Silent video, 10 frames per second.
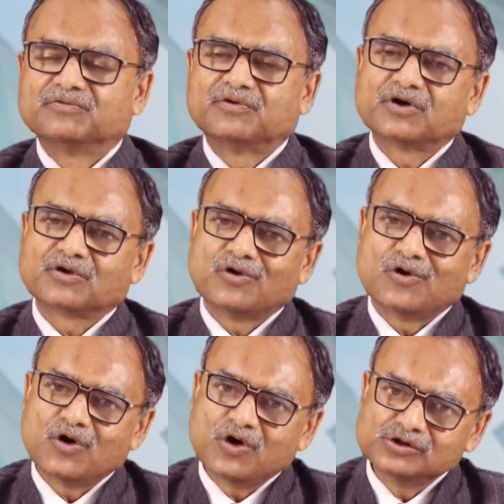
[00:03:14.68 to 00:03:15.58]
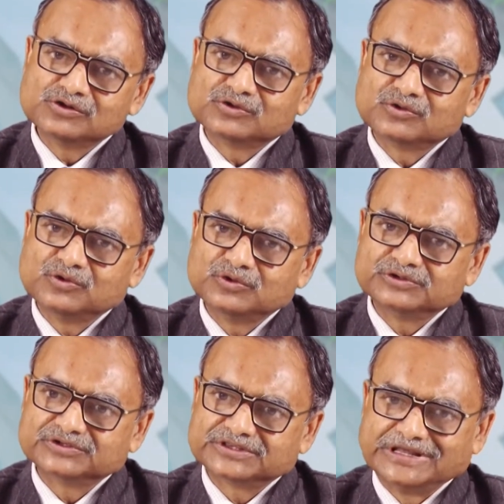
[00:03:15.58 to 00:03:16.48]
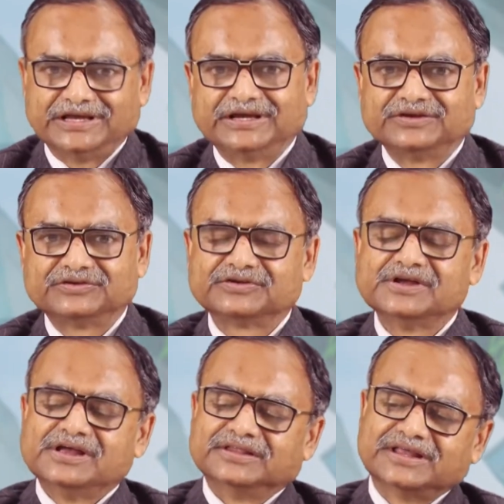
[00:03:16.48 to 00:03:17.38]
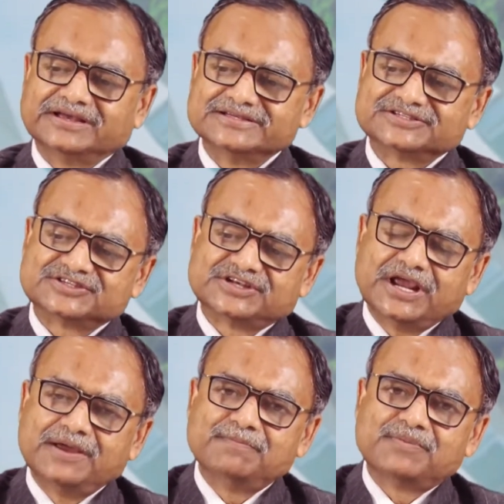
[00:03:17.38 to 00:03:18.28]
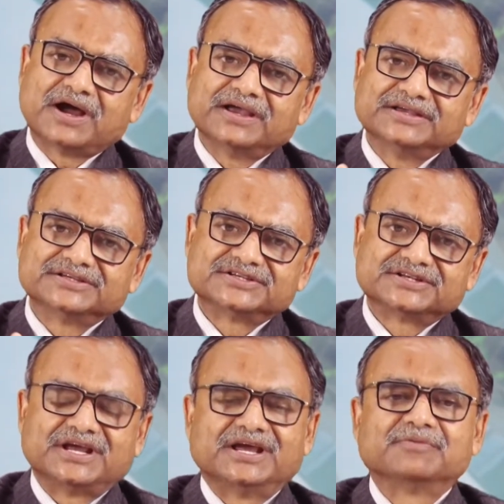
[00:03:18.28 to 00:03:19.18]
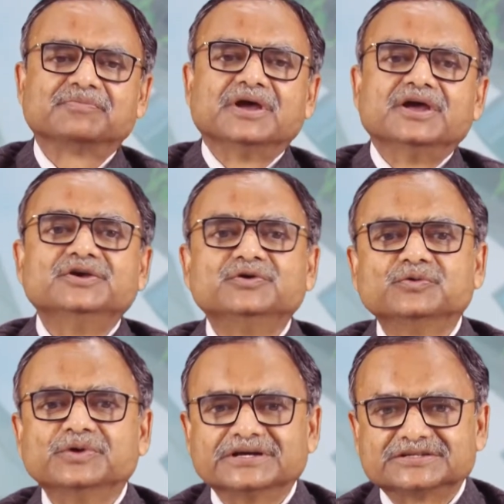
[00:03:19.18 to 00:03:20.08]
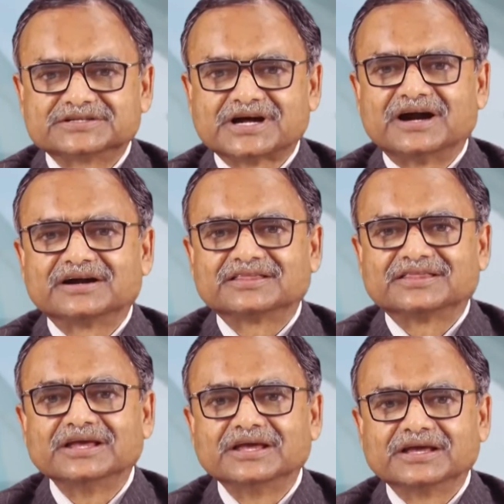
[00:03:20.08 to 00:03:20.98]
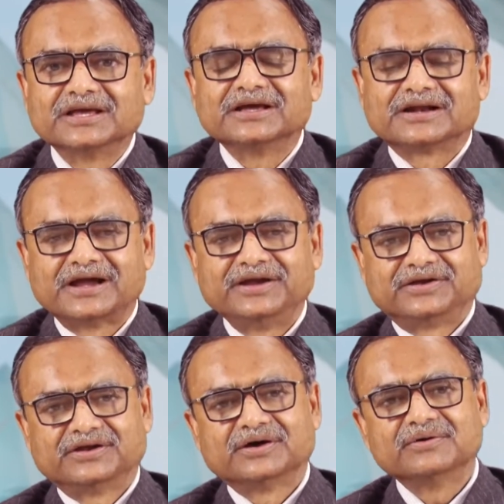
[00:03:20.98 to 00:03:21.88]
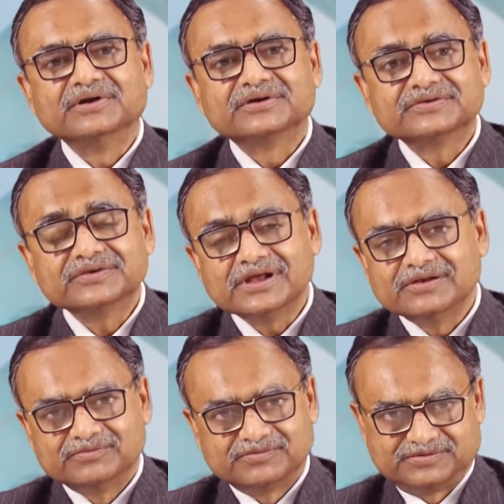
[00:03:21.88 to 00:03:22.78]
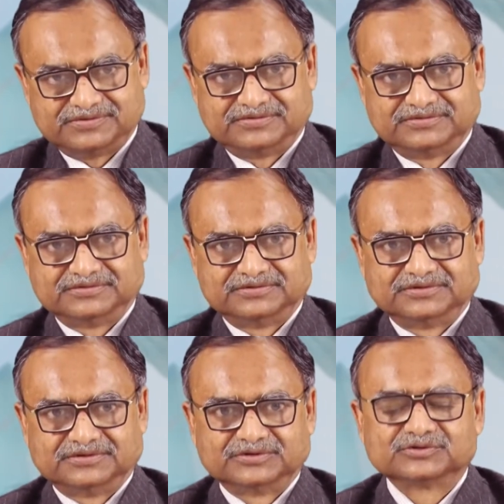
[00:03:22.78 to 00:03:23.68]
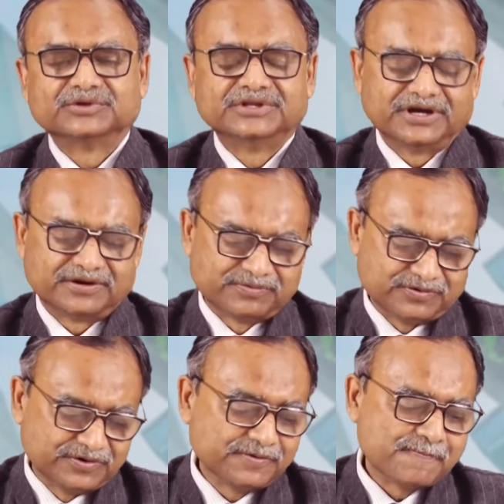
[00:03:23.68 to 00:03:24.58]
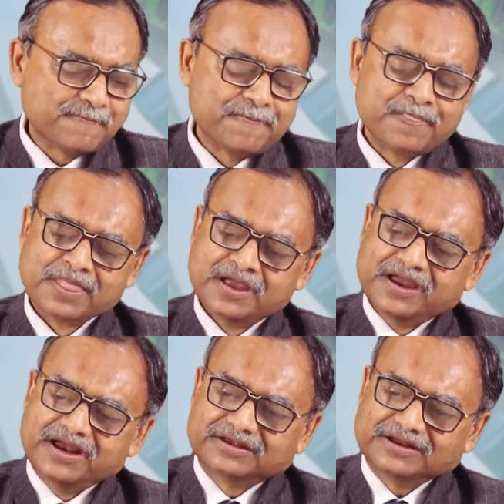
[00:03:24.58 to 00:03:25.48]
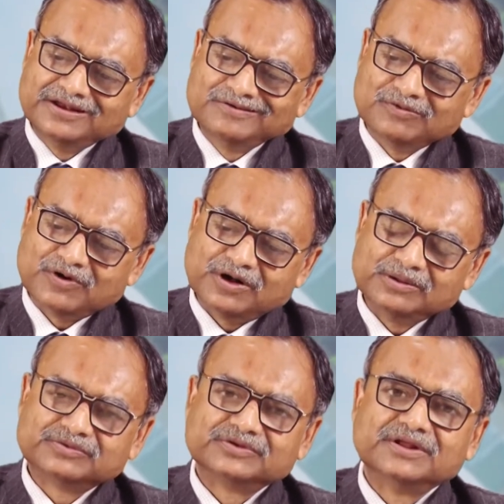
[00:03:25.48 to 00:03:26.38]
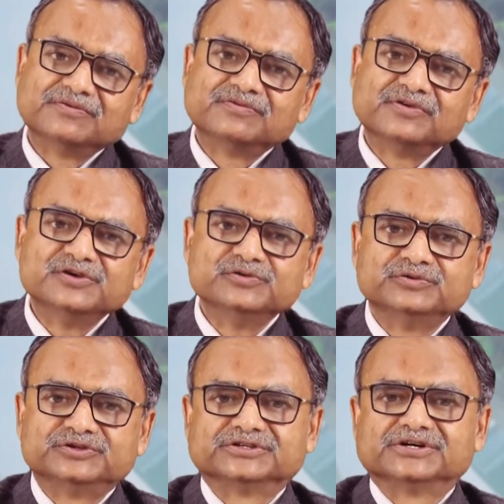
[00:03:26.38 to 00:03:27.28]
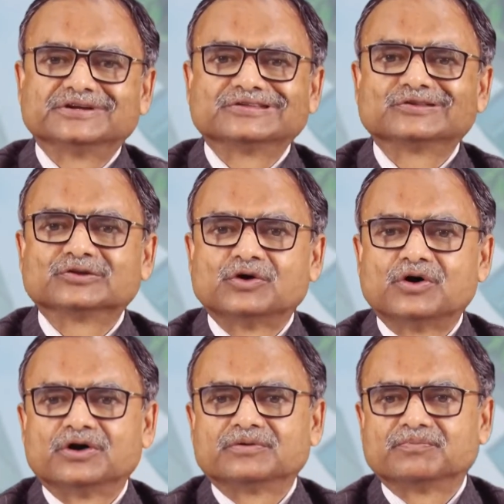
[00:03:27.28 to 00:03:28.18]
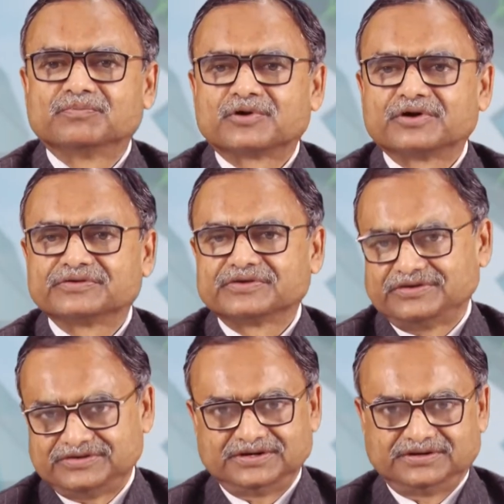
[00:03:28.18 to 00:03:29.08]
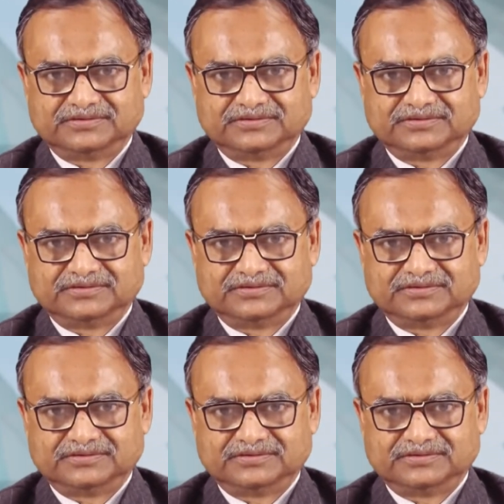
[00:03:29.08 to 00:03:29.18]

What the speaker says: For all those things, the step by step, you start thinking right now itself. So therefore, it involves the future thought processing.